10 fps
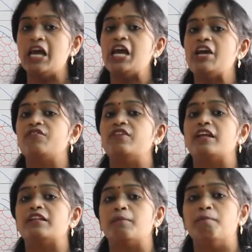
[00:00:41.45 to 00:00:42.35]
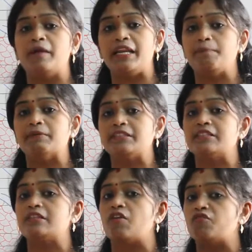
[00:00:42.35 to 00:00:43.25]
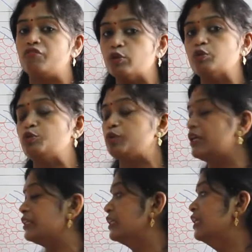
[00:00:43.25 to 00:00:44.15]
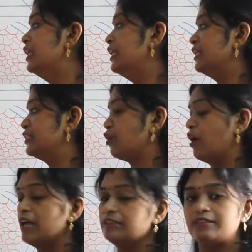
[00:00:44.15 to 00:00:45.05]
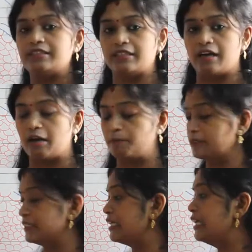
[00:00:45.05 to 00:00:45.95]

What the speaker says: If the many pistils are fused together, it is called as syncarpus.